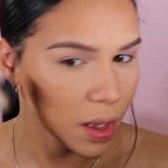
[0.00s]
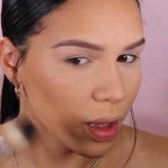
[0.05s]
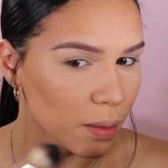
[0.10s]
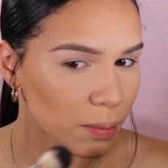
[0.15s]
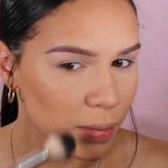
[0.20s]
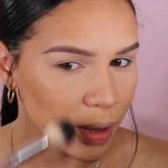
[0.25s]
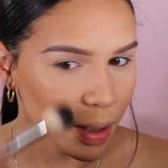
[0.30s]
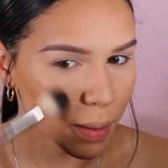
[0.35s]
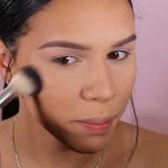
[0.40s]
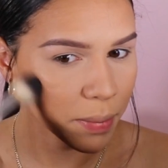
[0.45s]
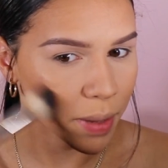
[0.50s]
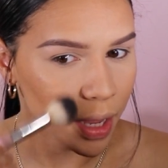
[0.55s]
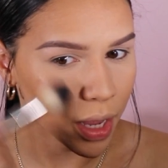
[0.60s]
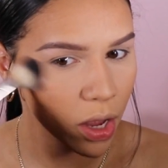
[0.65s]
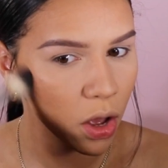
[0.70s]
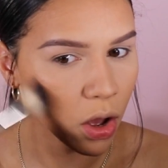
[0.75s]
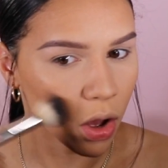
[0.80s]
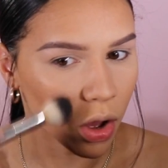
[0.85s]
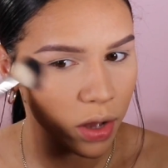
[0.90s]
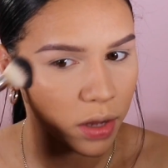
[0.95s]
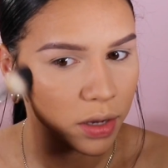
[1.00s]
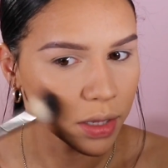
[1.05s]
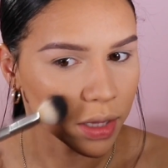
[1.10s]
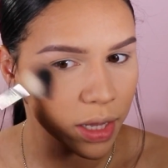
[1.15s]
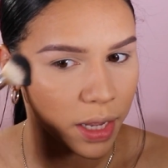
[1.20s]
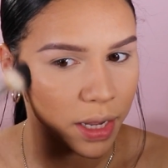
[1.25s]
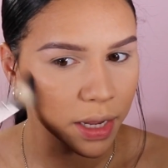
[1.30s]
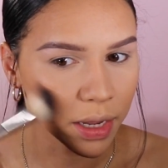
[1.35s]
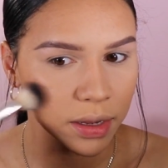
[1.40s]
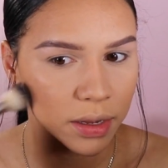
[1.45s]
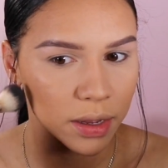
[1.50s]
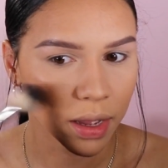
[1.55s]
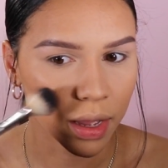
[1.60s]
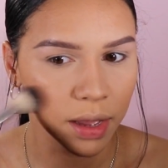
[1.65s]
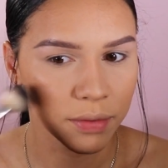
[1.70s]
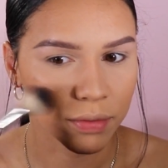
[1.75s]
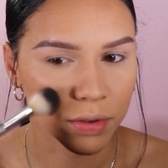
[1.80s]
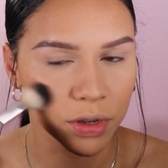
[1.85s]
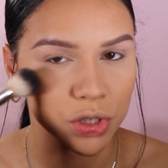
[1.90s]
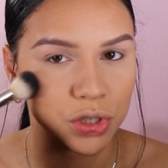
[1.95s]
I'm not big on like
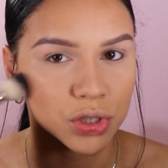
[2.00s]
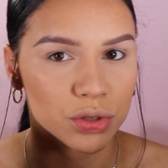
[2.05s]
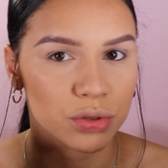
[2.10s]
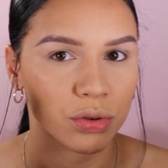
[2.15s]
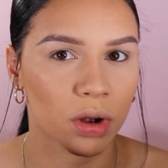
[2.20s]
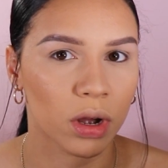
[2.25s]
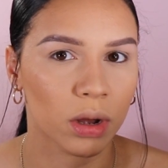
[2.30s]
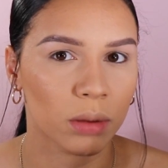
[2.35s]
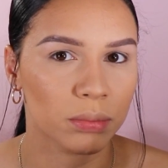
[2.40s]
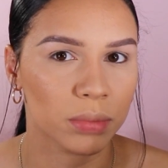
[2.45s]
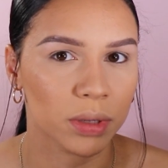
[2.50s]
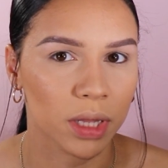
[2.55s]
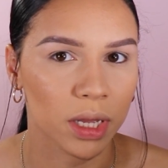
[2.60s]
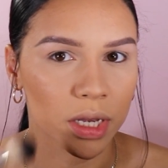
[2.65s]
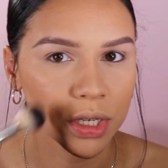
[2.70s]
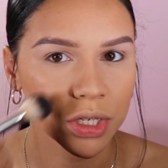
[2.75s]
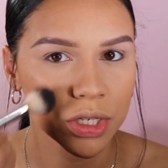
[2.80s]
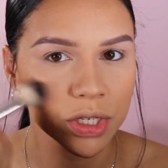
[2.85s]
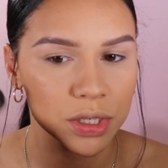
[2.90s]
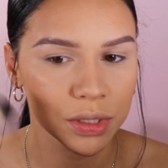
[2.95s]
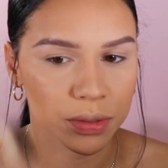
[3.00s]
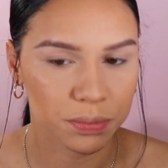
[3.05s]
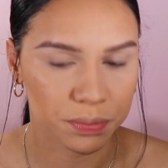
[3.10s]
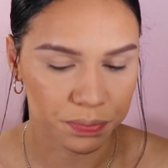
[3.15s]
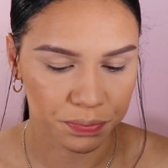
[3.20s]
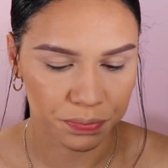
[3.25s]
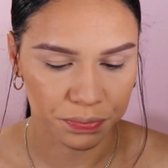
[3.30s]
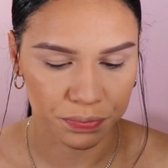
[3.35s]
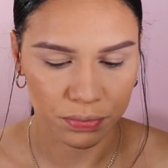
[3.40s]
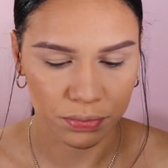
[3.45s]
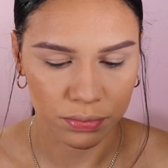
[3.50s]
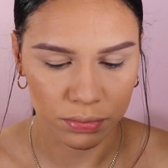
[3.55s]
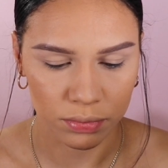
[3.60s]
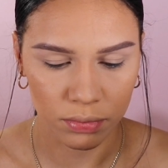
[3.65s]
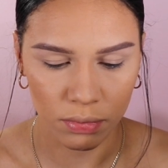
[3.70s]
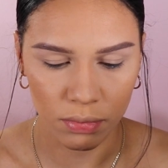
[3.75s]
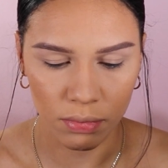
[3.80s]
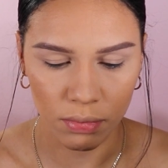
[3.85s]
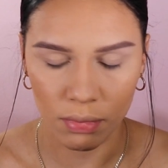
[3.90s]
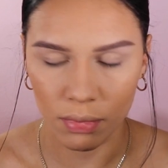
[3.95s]
having a strong blush.
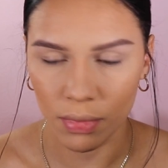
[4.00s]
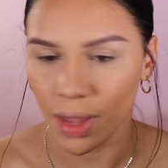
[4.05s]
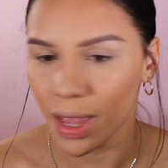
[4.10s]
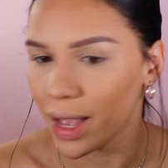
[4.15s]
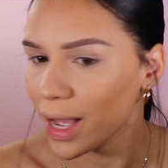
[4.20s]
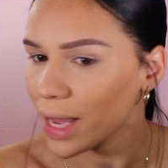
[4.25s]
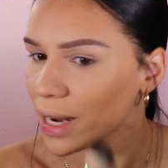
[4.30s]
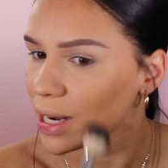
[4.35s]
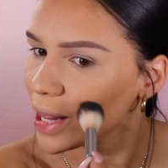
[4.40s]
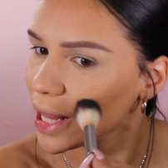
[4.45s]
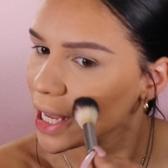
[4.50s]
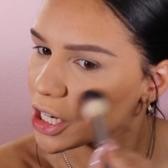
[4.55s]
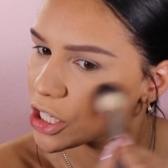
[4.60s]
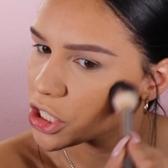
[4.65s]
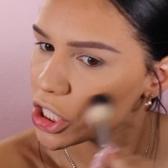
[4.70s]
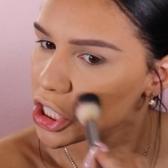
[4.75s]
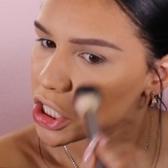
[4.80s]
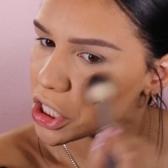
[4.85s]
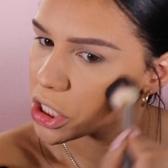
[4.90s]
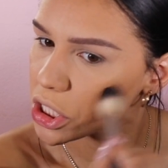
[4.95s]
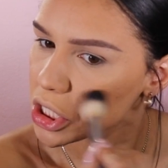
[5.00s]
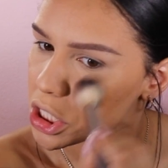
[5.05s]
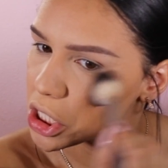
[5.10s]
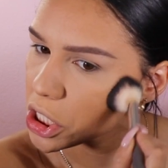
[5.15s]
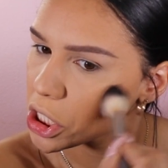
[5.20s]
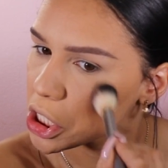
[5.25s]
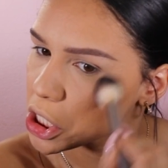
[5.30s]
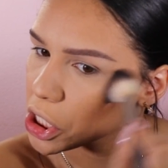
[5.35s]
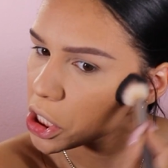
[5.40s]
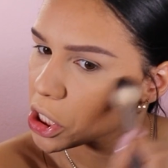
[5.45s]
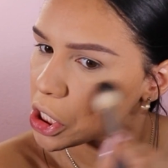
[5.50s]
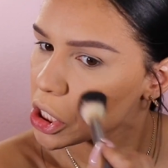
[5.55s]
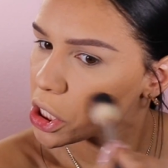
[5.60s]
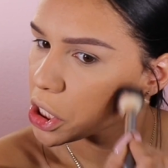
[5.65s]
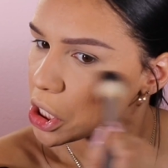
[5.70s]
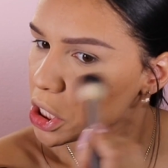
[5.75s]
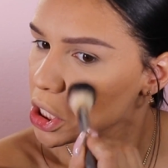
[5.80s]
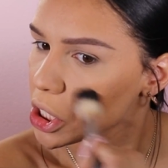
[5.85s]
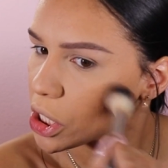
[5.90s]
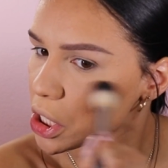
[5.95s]
I kind of like just
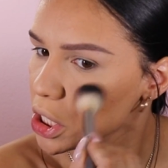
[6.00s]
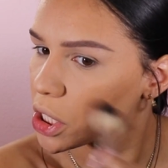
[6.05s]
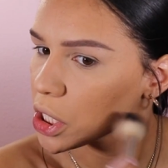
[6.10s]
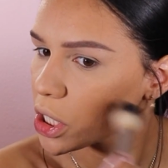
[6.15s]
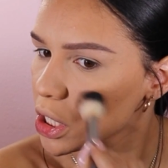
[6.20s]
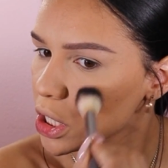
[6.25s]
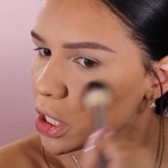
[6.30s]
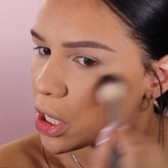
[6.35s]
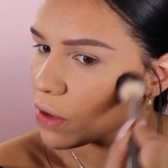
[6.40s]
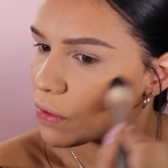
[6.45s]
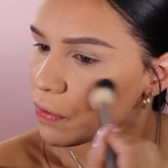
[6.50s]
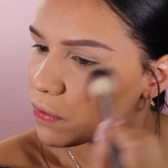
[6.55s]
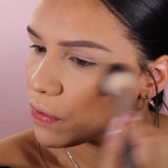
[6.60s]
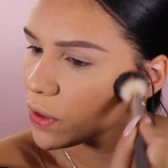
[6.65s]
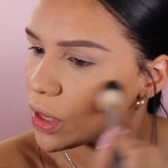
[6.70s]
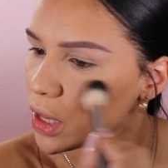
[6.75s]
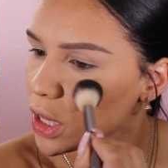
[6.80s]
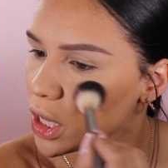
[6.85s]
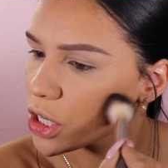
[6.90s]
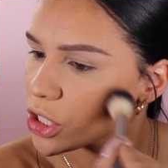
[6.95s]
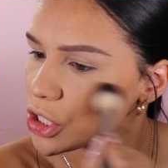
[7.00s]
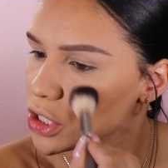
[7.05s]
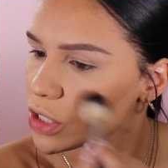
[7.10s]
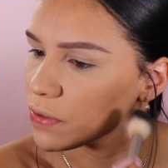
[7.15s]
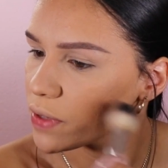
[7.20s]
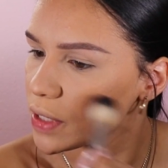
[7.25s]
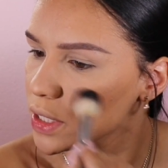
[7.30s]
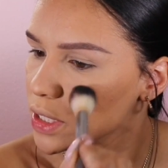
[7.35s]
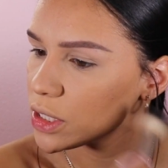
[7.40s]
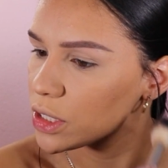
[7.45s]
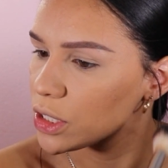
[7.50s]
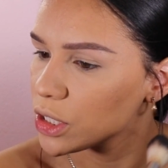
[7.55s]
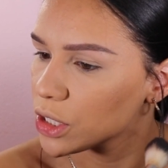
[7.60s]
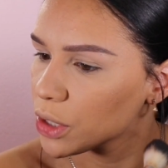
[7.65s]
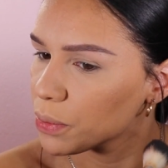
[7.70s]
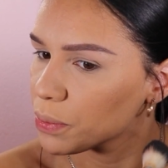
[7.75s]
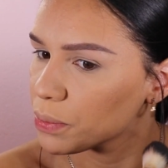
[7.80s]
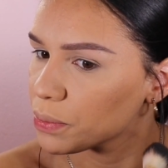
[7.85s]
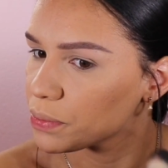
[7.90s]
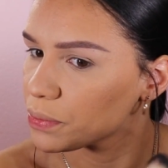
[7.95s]
a flush of it, you
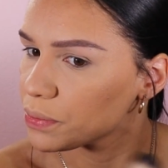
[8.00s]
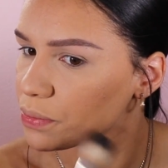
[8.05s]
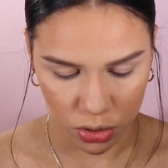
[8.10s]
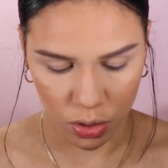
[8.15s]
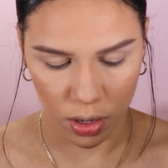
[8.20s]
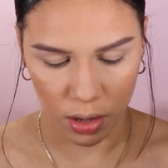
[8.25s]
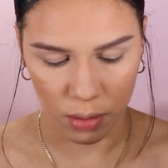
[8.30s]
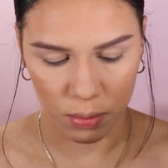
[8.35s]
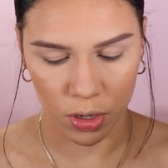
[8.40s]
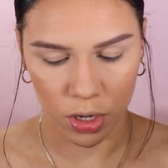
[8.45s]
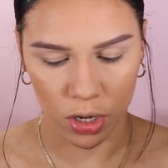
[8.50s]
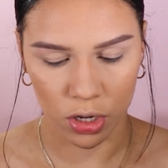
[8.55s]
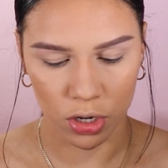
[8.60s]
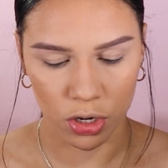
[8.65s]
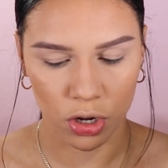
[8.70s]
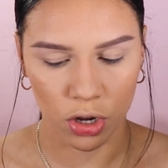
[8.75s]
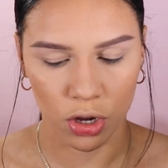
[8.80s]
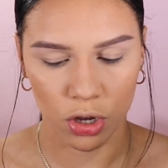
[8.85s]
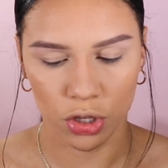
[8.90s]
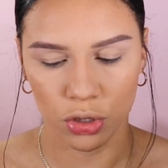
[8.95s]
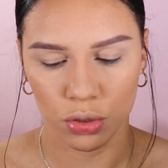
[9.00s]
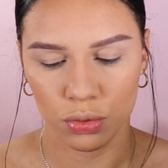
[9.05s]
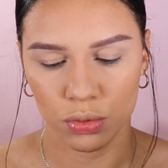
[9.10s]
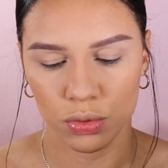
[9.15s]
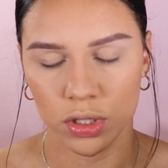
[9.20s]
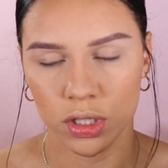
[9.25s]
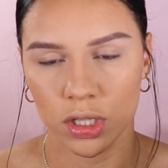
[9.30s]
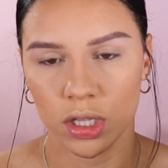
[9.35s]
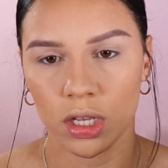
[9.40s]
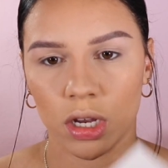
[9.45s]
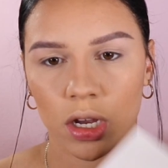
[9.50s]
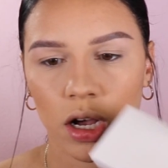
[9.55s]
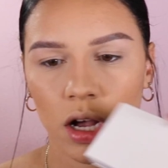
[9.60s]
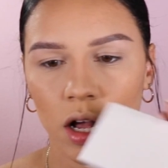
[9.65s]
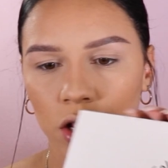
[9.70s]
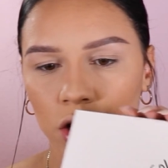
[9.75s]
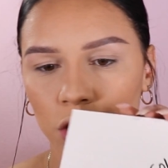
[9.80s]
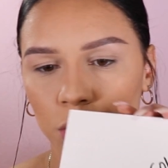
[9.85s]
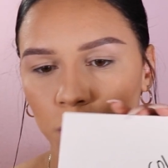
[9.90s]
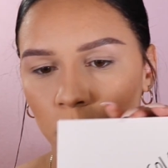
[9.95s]
know? So I'm gonna use the
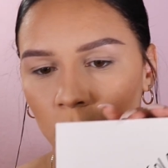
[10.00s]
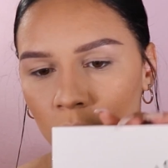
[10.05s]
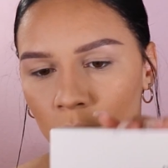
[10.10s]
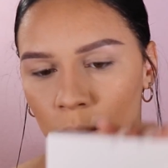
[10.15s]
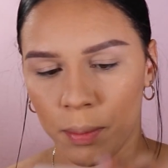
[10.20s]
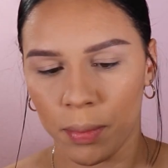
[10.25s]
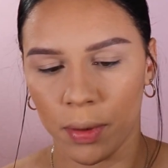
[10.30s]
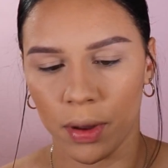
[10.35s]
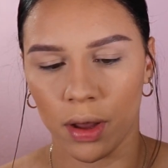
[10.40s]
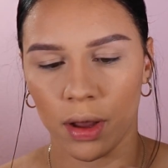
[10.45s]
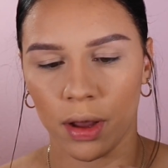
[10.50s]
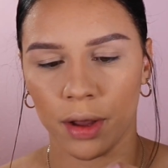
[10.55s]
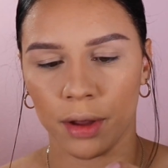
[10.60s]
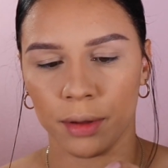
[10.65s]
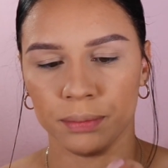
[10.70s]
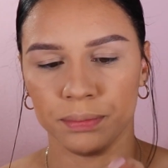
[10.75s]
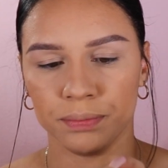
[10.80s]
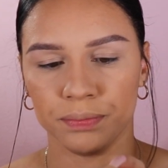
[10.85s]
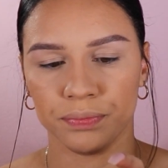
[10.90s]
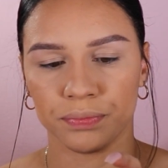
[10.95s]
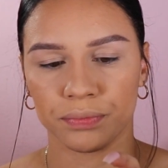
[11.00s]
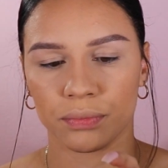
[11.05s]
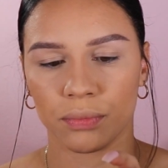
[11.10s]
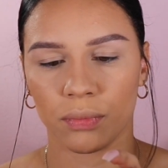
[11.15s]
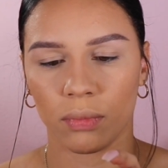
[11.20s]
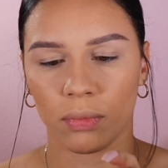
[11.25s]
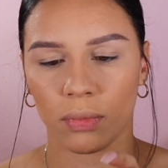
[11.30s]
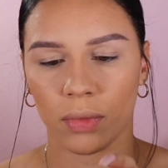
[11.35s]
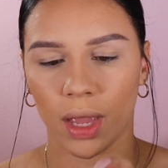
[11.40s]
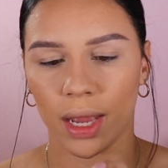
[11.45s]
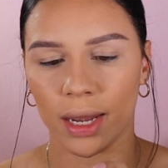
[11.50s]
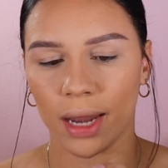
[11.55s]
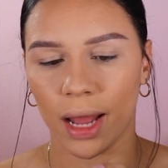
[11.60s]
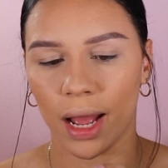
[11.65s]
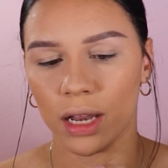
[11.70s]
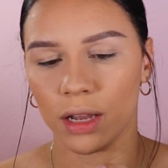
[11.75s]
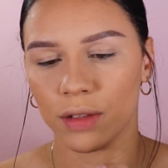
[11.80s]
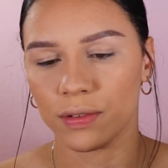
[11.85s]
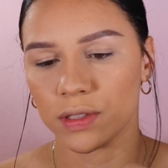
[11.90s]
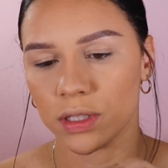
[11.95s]
ColourPop and
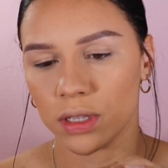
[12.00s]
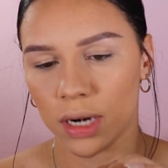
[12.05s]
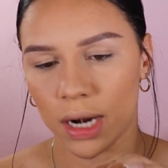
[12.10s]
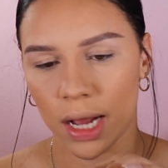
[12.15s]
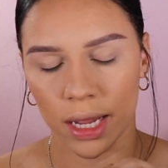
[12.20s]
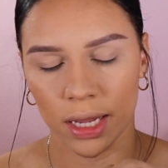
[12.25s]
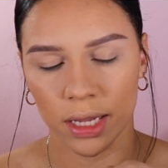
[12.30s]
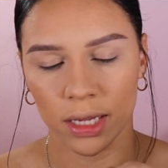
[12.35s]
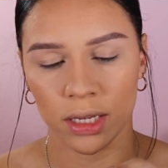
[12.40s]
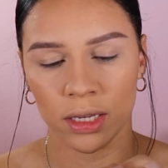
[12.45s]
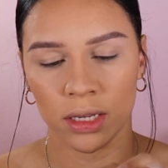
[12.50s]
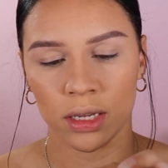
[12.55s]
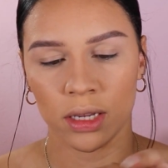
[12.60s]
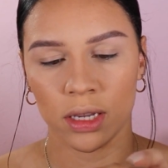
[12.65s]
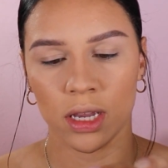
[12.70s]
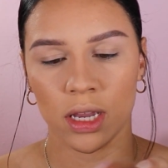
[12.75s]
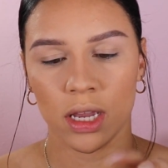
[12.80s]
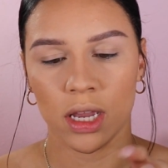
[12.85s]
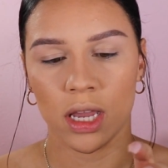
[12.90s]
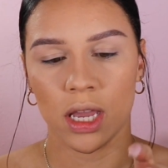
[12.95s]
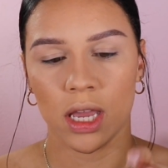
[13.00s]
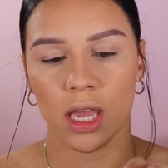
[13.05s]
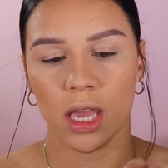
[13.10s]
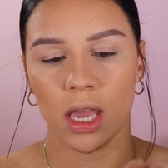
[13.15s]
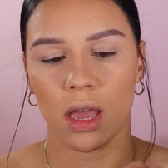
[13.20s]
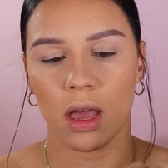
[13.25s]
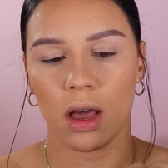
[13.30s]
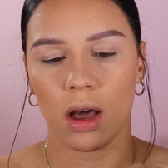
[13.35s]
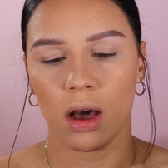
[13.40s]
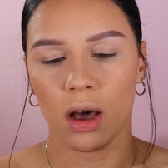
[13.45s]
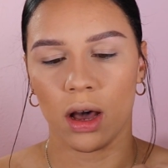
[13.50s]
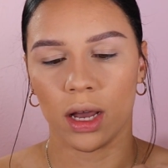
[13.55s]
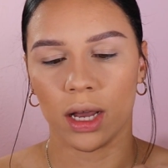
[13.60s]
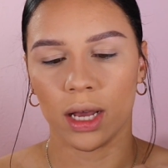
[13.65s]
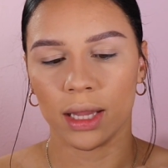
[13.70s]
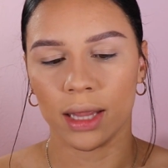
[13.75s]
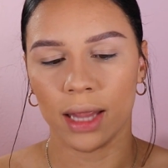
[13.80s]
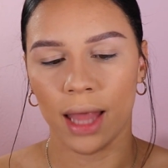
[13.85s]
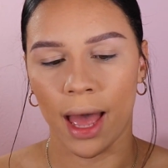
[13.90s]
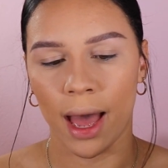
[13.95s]
I Love Sarahii
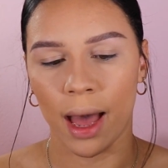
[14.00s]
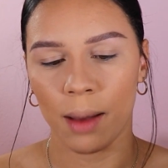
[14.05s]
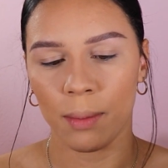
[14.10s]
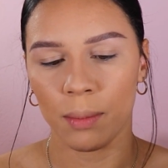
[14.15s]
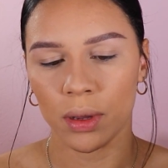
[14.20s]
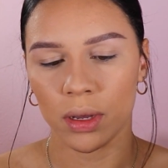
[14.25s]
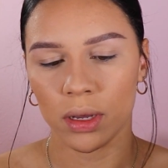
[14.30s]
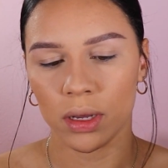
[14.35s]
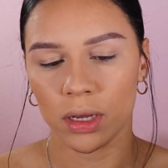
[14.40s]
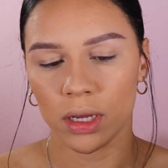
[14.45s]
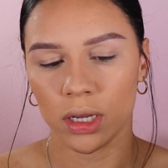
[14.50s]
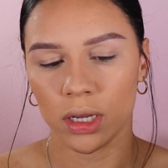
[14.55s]
collab